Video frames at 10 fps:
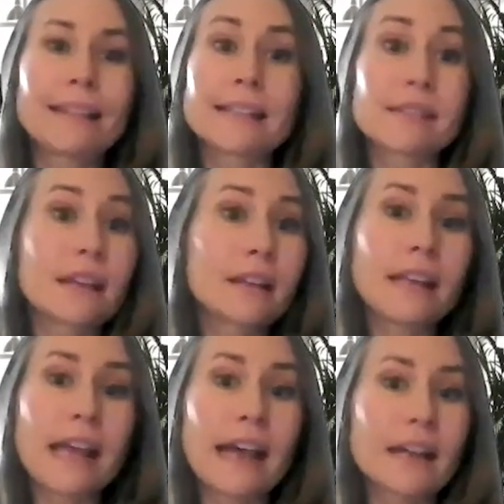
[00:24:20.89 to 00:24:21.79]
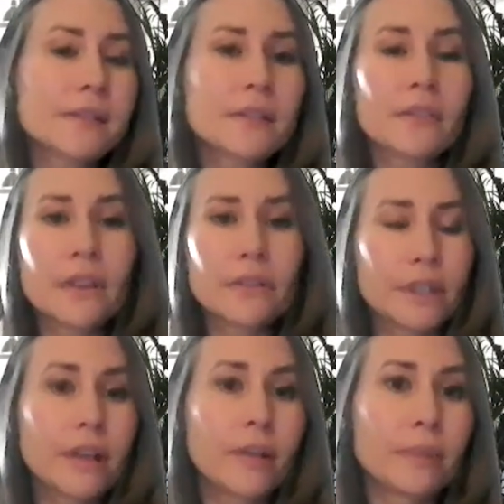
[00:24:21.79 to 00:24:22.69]
That's mm-hmm. not an ask of
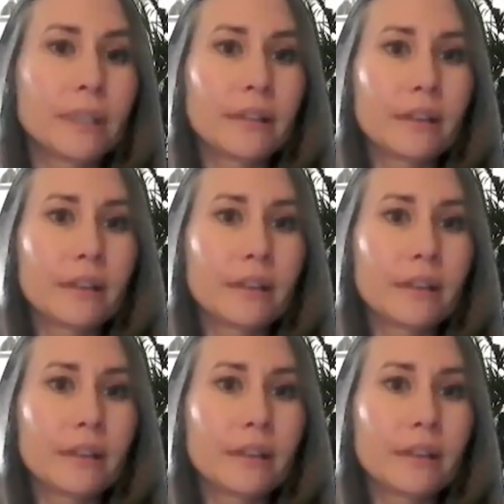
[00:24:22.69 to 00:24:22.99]
every company.